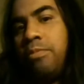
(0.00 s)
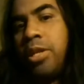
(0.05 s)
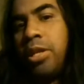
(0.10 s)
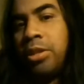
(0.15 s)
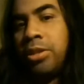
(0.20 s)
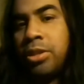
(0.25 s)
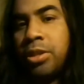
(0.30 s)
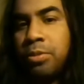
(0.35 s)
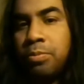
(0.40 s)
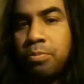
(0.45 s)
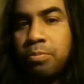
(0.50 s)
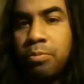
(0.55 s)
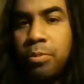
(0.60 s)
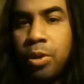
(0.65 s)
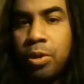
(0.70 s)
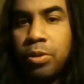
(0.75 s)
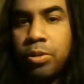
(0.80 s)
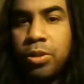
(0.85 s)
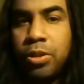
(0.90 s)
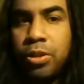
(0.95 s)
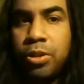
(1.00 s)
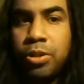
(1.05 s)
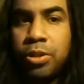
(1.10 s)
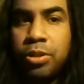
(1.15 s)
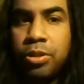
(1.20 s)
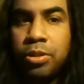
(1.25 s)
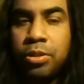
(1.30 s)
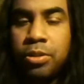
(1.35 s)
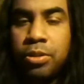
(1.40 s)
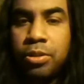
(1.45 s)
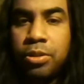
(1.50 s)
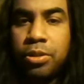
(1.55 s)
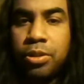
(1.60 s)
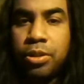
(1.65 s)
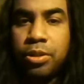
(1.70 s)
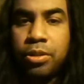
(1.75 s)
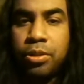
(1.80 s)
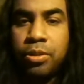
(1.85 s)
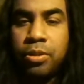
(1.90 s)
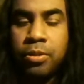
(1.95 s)
magic markers to
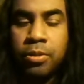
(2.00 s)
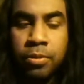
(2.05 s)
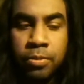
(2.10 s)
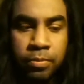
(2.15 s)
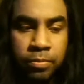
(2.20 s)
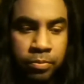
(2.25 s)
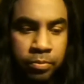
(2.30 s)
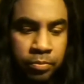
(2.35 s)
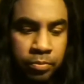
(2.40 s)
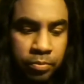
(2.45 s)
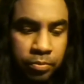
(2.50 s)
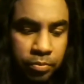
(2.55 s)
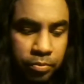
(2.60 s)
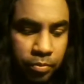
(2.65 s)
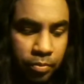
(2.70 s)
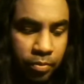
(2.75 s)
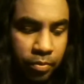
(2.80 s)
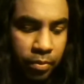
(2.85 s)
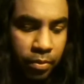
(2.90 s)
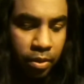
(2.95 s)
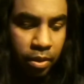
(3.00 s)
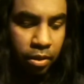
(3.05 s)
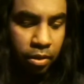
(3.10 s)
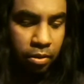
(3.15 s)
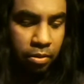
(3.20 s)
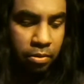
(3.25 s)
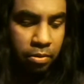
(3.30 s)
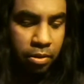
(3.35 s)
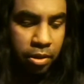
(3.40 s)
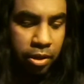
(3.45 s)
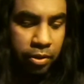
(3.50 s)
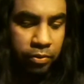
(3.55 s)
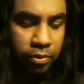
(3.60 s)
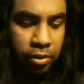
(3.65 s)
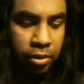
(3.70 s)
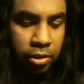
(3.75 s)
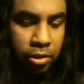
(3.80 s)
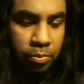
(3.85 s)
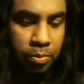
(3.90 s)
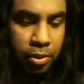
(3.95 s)
just have a
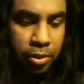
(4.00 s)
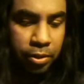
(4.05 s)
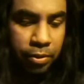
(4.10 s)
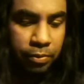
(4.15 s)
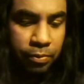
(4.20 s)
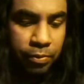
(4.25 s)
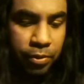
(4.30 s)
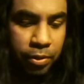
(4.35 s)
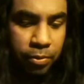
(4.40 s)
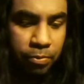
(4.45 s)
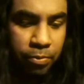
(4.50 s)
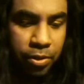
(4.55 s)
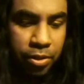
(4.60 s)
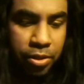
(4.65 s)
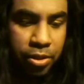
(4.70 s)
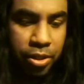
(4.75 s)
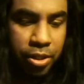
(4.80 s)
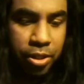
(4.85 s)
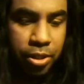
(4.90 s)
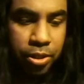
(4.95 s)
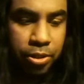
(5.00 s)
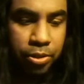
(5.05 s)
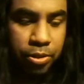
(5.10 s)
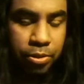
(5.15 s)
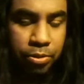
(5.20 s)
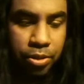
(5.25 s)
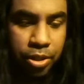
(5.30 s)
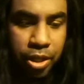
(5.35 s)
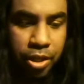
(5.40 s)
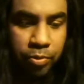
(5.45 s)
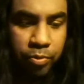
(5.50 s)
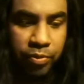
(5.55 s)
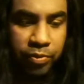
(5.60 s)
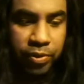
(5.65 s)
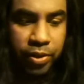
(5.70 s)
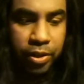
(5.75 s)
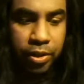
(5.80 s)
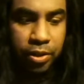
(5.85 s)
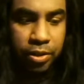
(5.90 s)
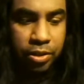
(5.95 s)
little bit of fun with it. It also came
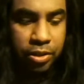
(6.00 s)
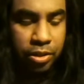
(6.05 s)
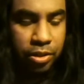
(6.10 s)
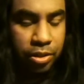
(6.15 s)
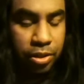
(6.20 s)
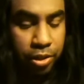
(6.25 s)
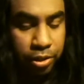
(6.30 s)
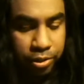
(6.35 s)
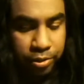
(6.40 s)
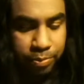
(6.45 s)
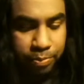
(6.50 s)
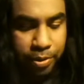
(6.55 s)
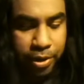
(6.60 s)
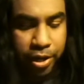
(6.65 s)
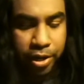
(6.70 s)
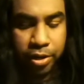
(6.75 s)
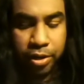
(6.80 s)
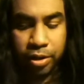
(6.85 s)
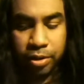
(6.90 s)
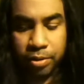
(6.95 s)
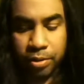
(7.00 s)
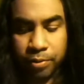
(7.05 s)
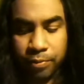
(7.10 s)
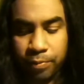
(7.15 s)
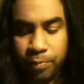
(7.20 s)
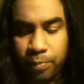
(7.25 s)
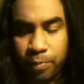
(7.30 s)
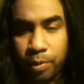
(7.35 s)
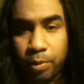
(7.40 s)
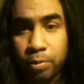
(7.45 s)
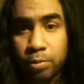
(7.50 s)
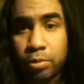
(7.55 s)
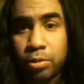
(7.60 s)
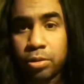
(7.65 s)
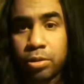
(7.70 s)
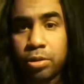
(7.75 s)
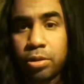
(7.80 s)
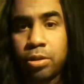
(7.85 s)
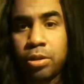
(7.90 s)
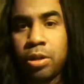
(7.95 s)
with like a sketch pad and a
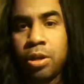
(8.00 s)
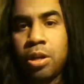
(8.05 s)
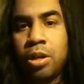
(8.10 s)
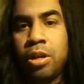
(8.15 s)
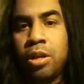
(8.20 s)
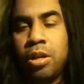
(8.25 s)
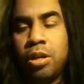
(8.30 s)
folder.